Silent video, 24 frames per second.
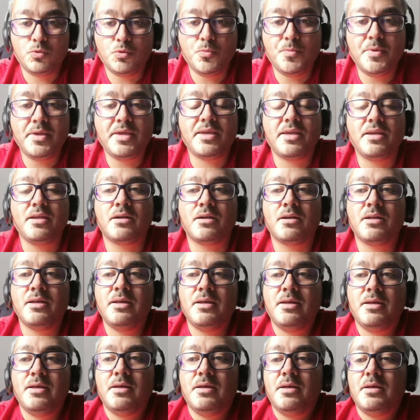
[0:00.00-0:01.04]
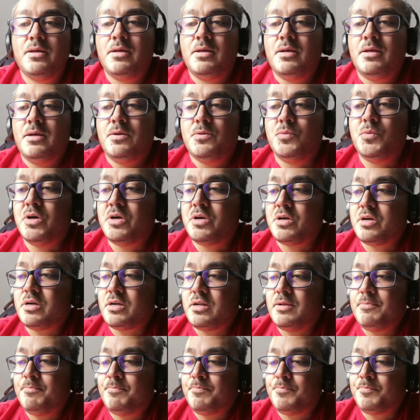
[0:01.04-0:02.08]
be here?
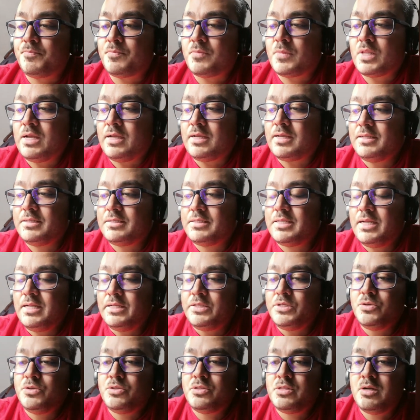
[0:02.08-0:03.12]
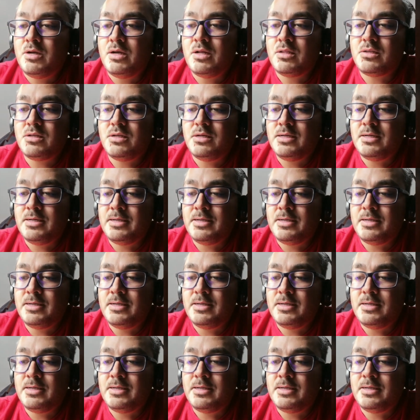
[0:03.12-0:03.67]
Well, I can tell you that